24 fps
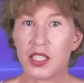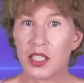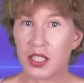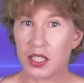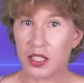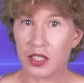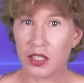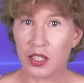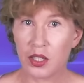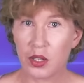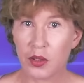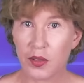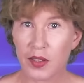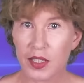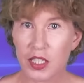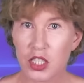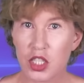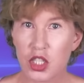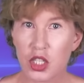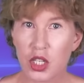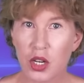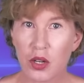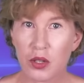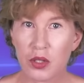Do you know the
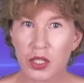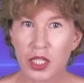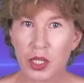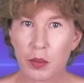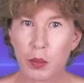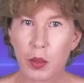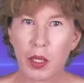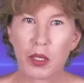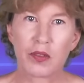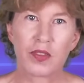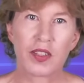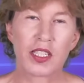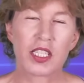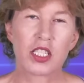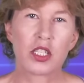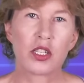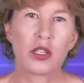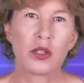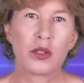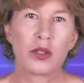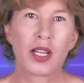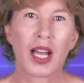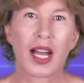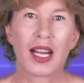joke about the
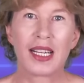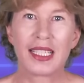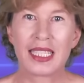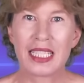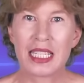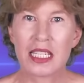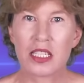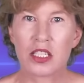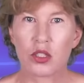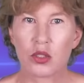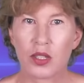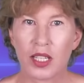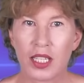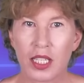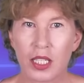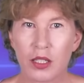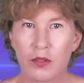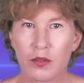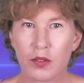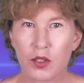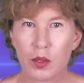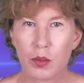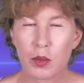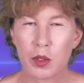two guys running
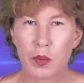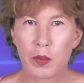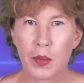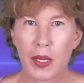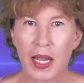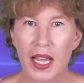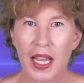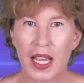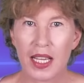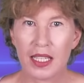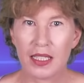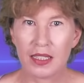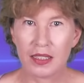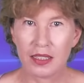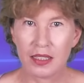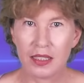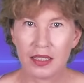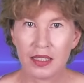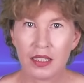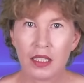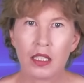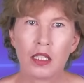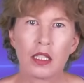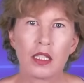from a bear?
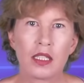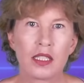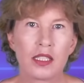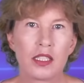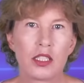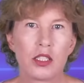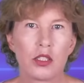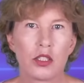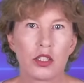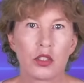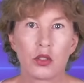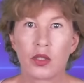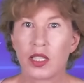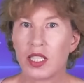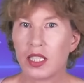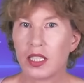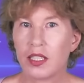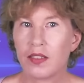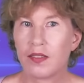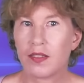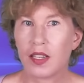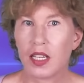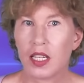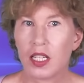Do you
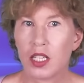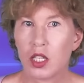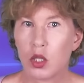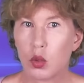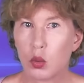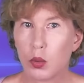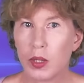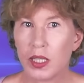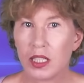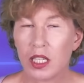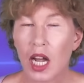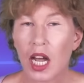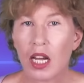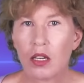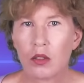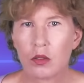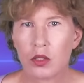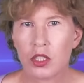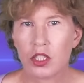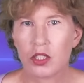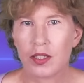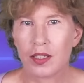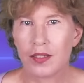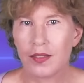really think we'll
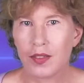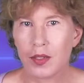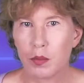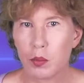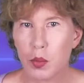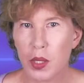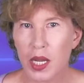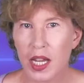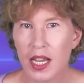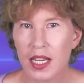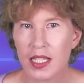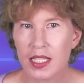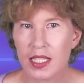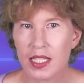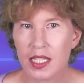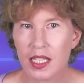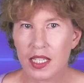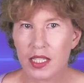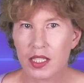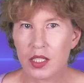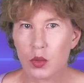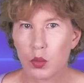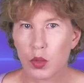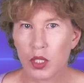outrun the bear,
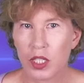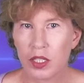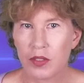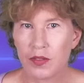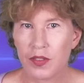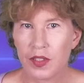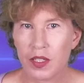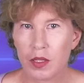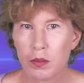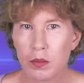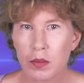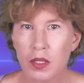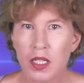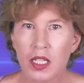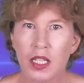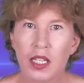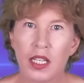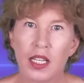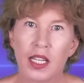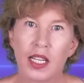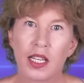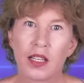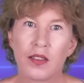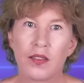says one of them,
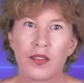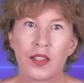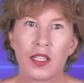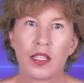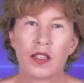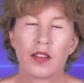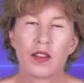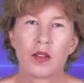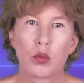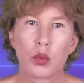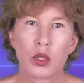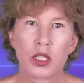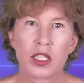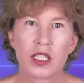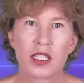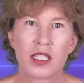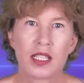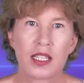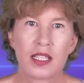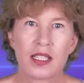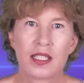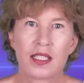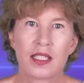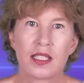and the other one
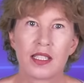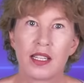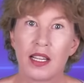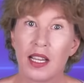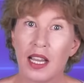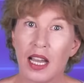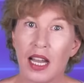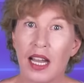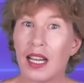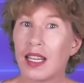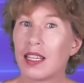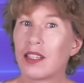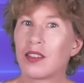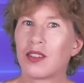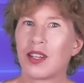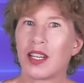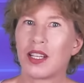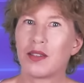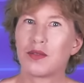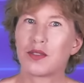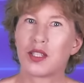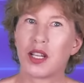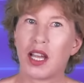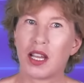says, I don't
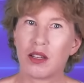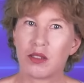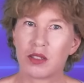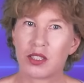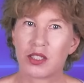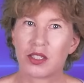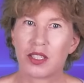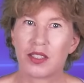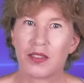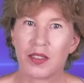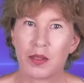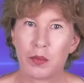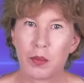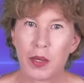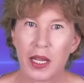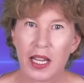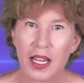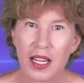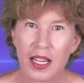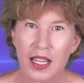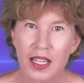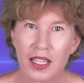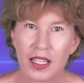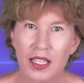have to outrun the
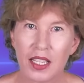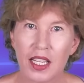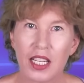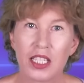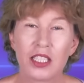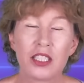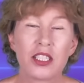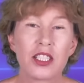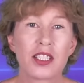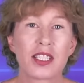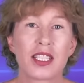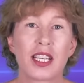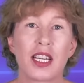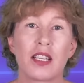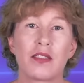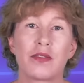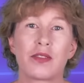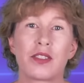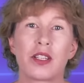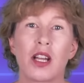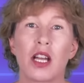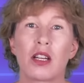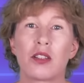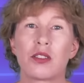bear, I just have
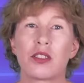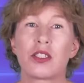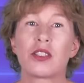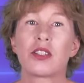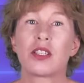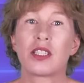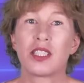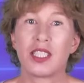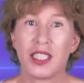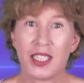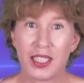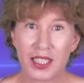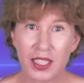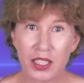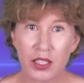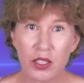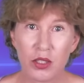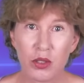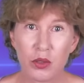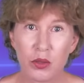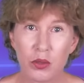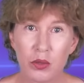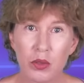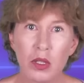to outrun
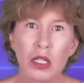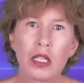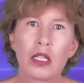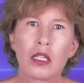you.